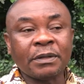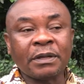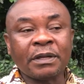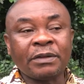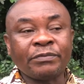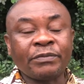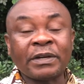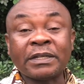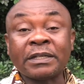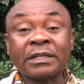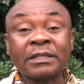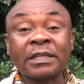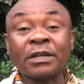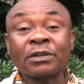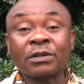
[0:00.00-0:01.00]
uh, funded
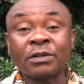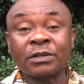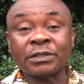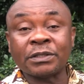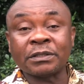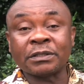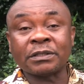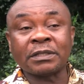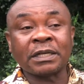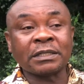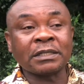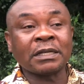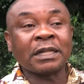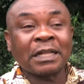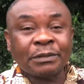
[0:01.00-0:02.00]
technologies that
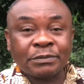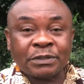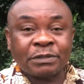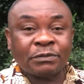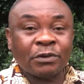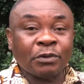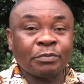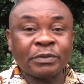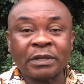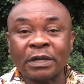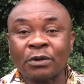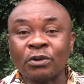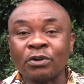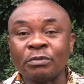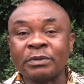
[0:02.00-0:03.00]
helps developing
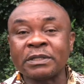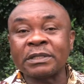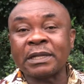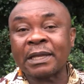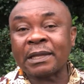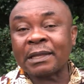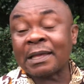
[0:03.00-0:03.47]
economies like